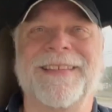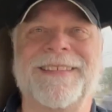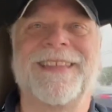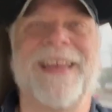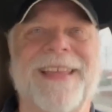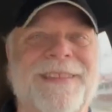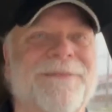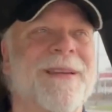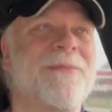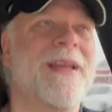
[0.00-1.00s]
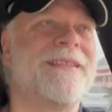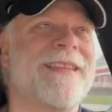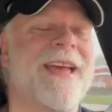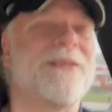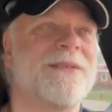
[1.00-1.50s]
instead we went
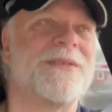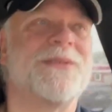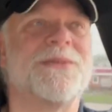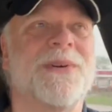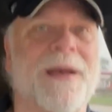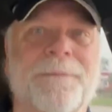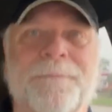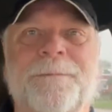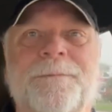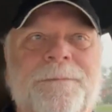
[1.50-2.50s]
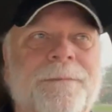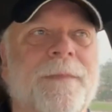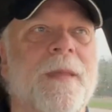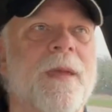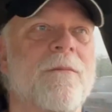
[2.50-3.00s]
down to um,
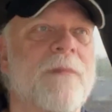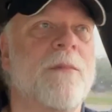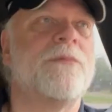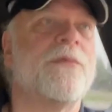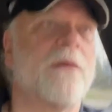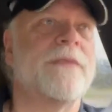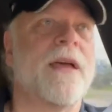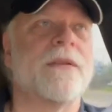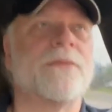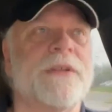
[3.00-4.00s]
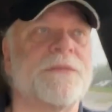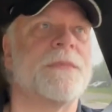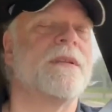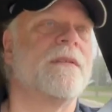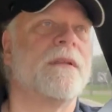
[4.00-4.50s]
we drove down to
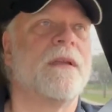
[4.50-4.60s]
Richmond.